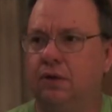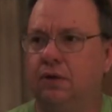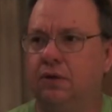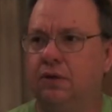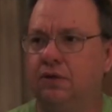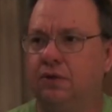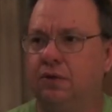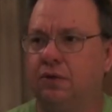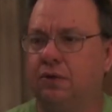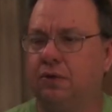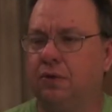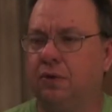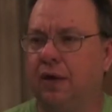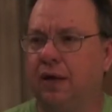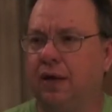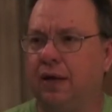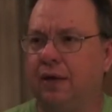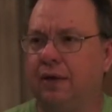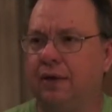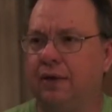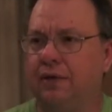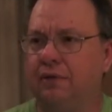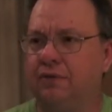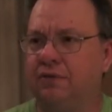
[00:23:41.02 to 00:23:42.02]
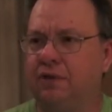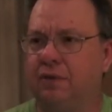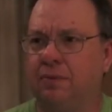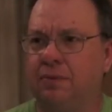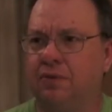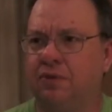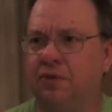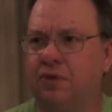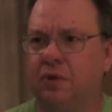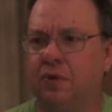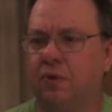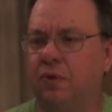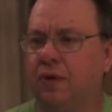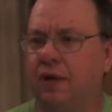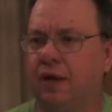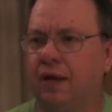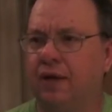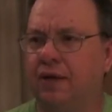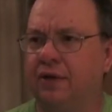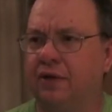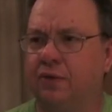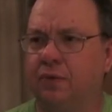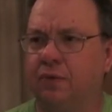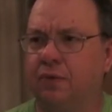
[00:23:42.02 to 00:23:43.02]
So something's going
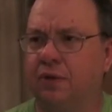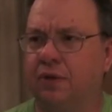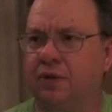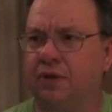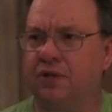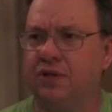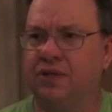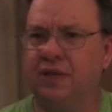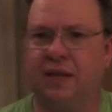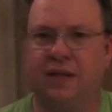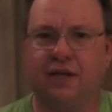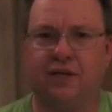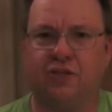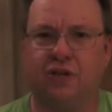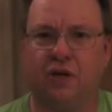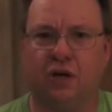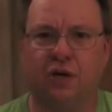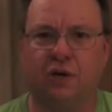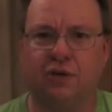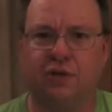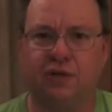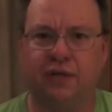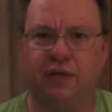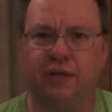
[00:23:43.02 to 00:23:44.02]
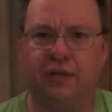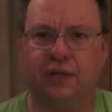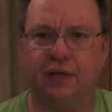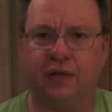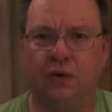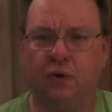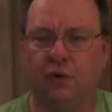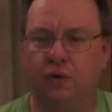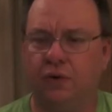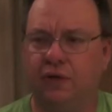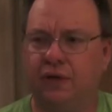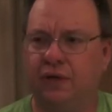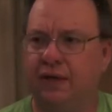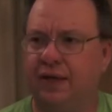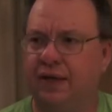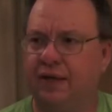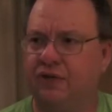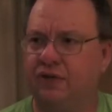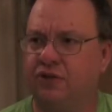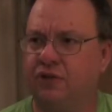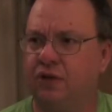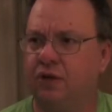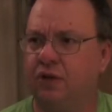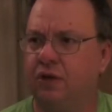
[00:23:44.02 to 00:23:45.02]
on to where it's not charging and holding
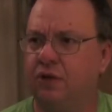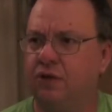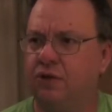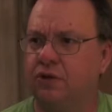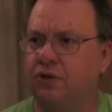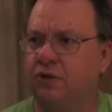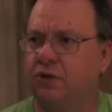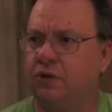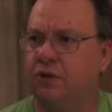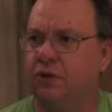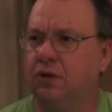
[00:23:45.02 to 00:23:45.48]
that charge.